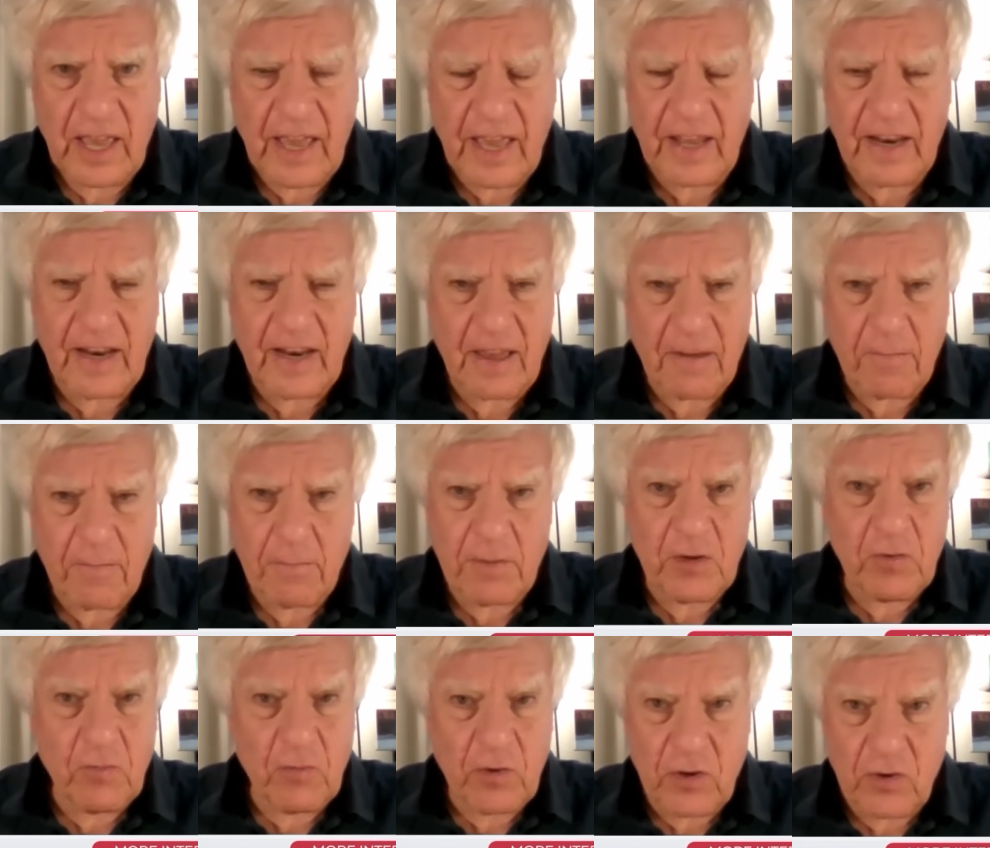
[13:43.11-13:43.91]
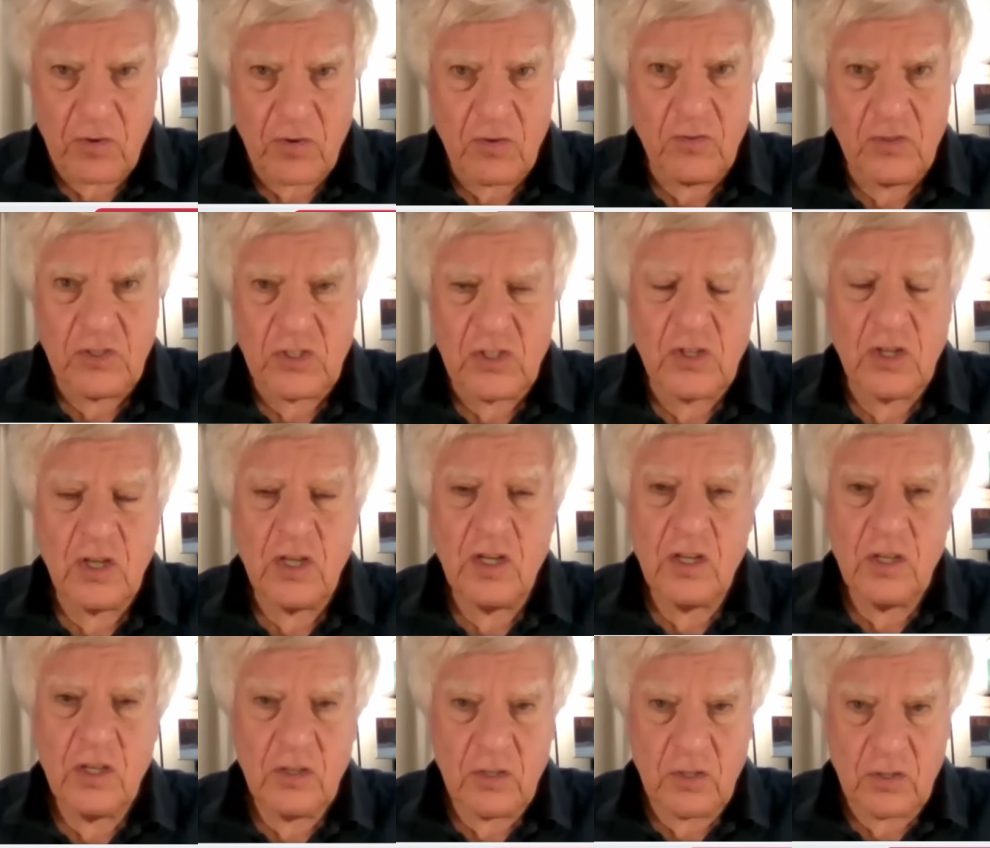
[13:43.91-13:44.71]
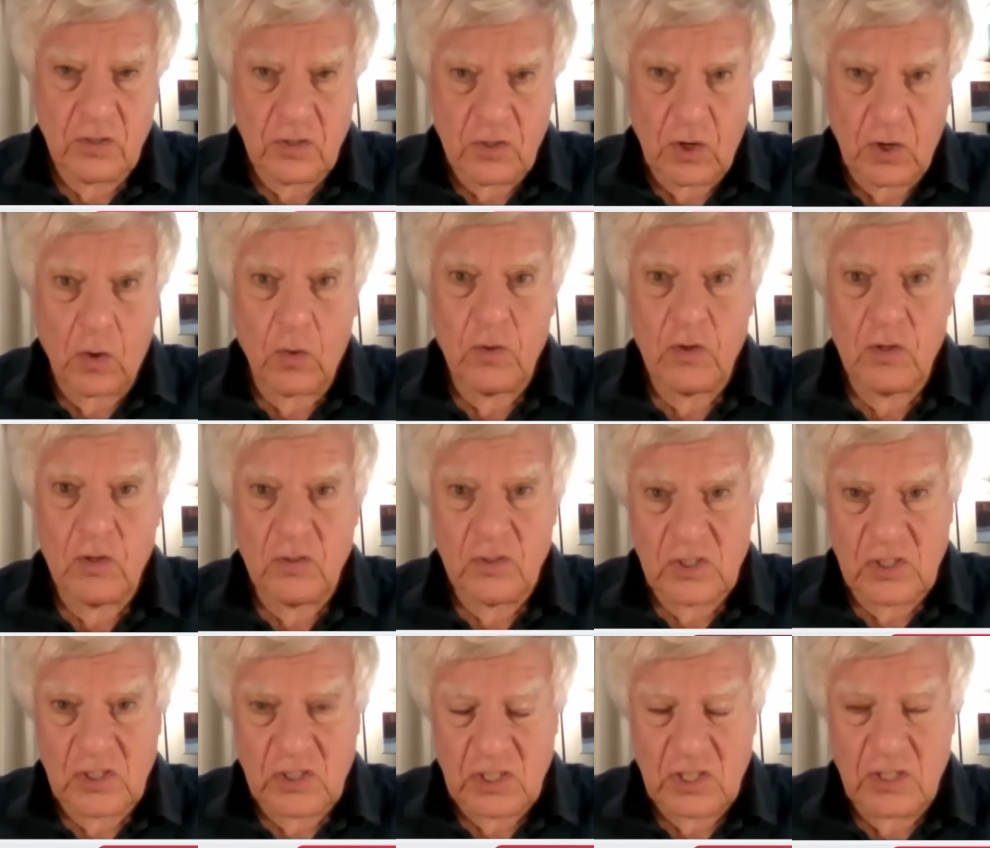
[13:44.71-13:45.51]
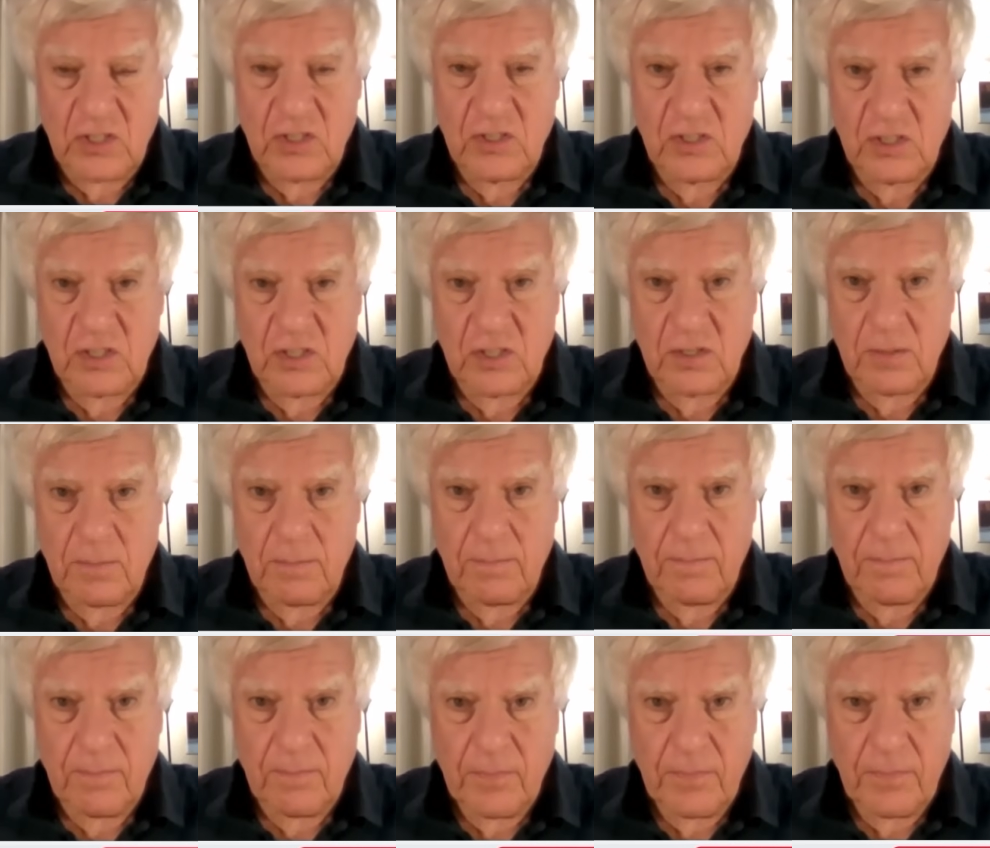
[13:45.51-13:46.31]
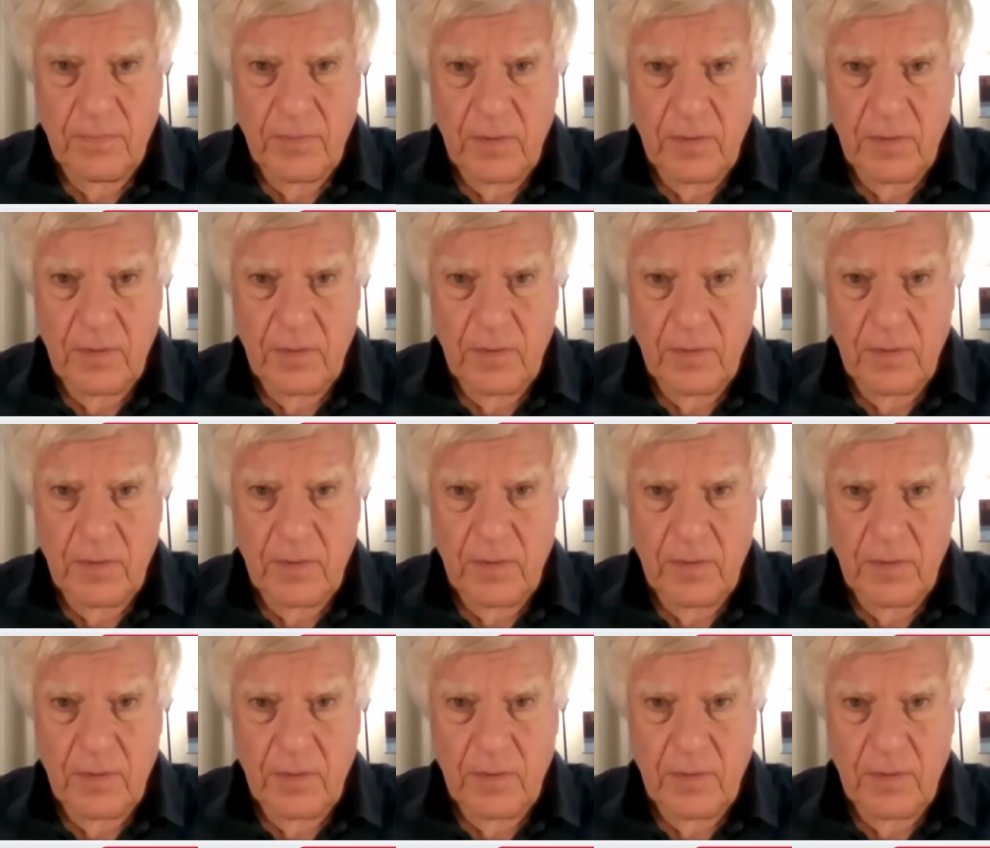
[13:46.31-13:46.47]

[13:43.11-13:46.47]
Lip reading: and have been reduced to total cynicism.